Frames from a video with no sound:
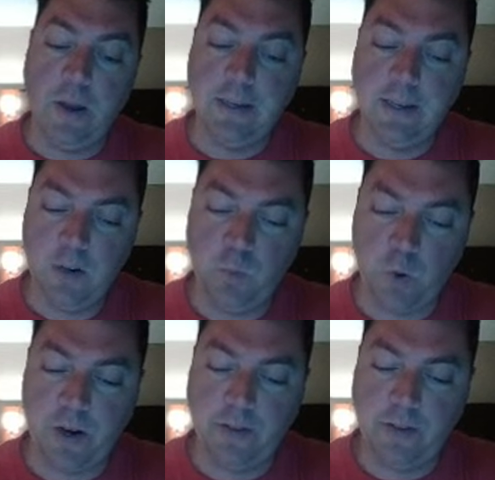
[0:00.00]
what did
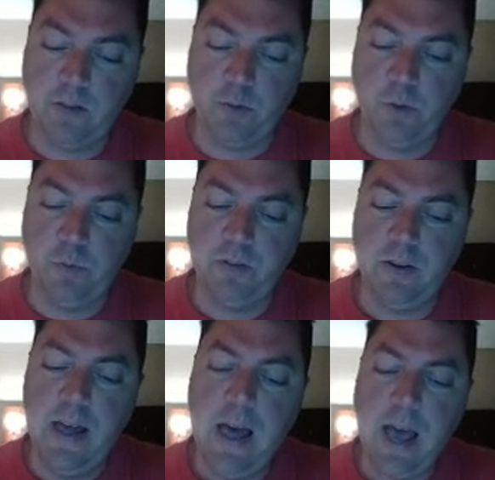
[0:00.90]
work in these groups
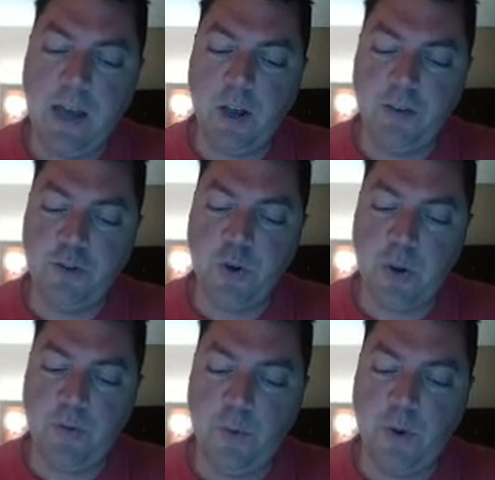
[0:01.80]
and also
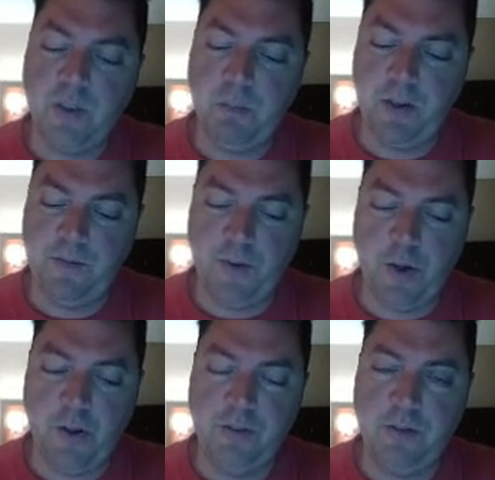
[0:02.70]
try to avoid the
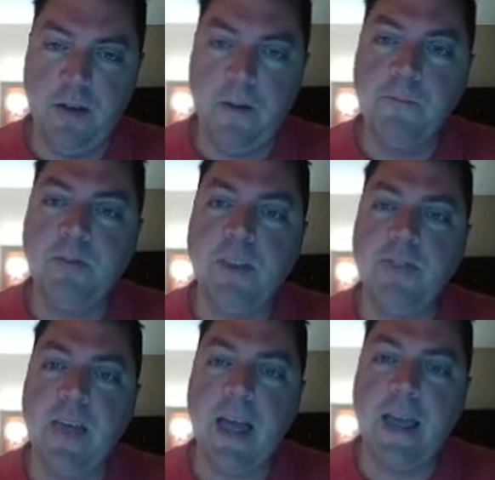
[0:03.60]
pitfalls
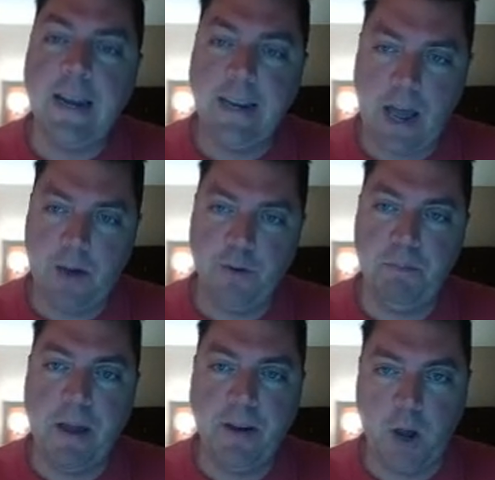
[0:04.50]
that they
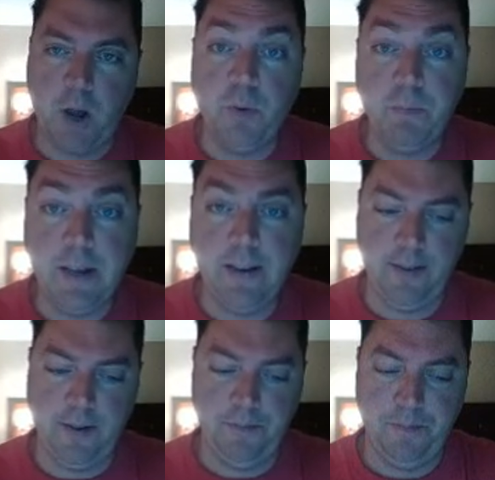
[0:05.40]
encountered by not
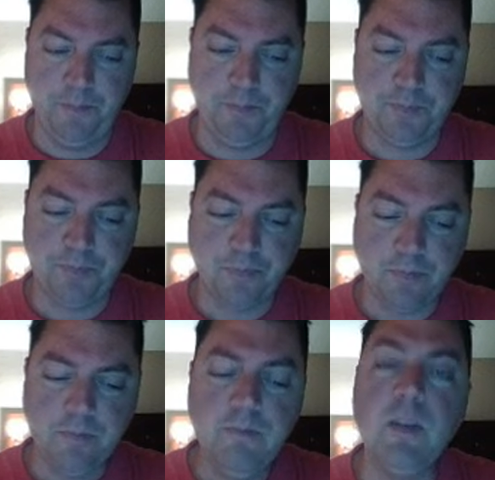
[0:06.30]
repeating them.
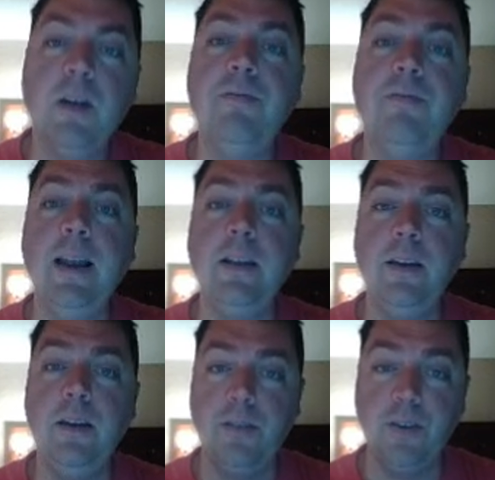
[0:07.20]

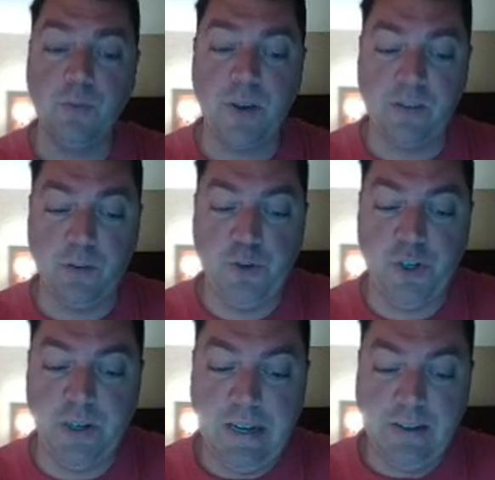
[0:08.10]
Finally, this
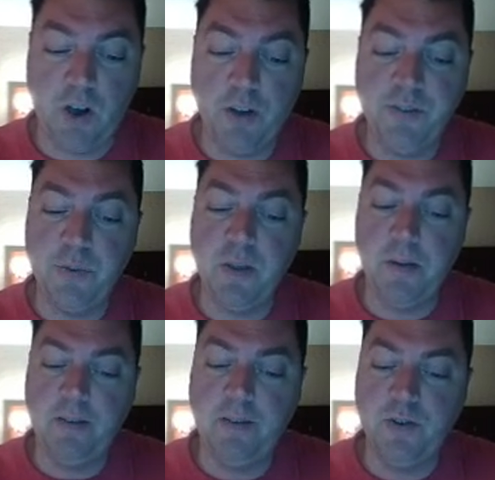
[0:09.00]
resolution is also in the
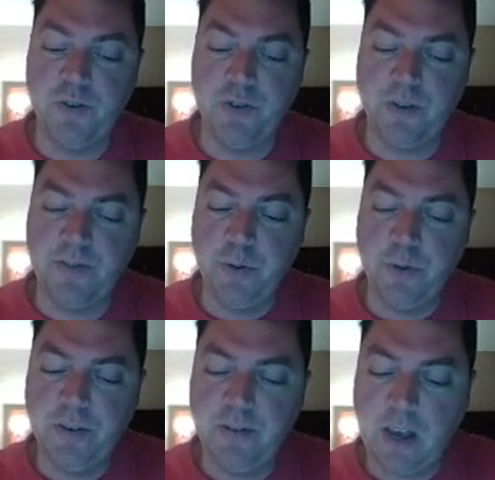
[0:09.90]
best interest of
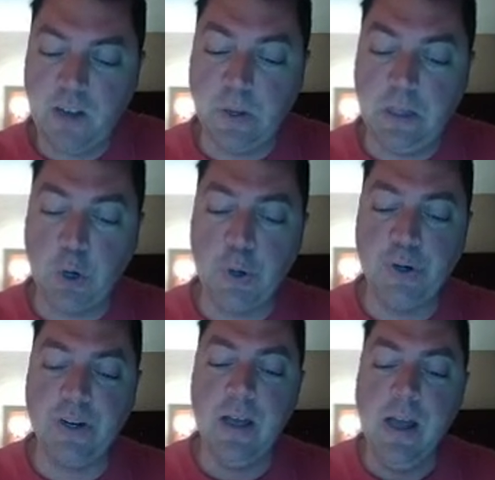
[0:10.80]
students as we
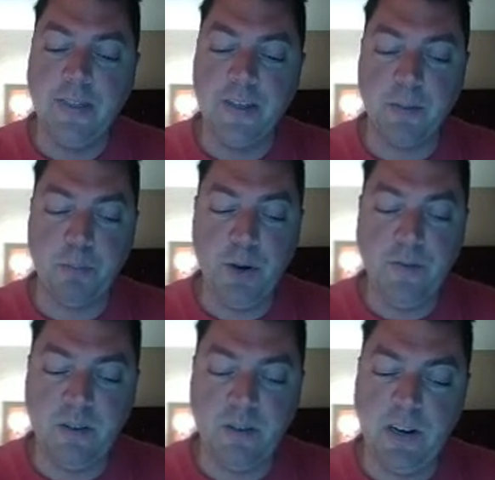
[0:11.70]
learned that the
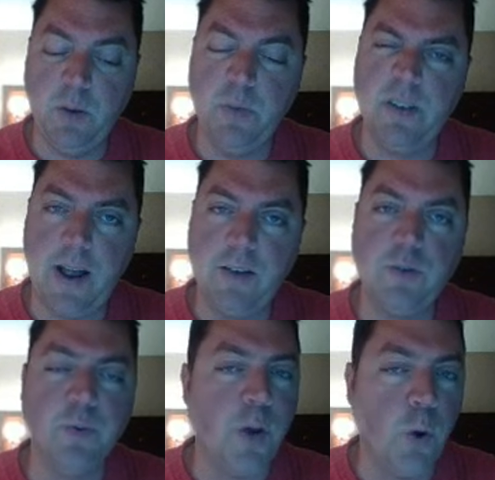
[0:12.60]
previous meeting was
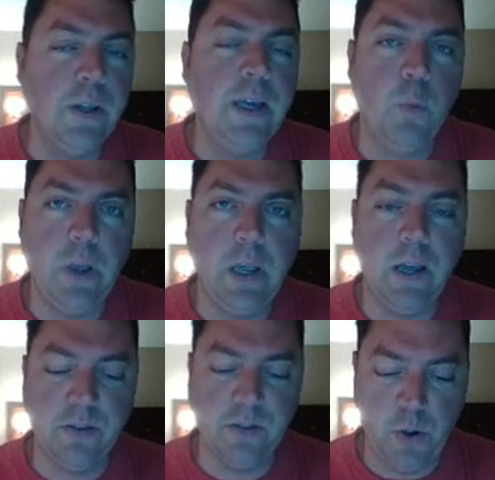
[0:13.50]
announced with only a
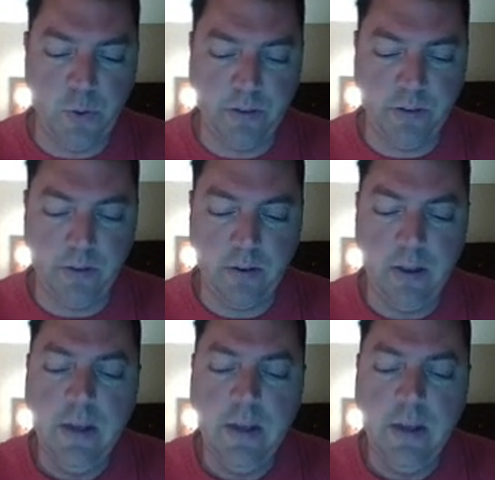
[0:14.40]
weekend's notice.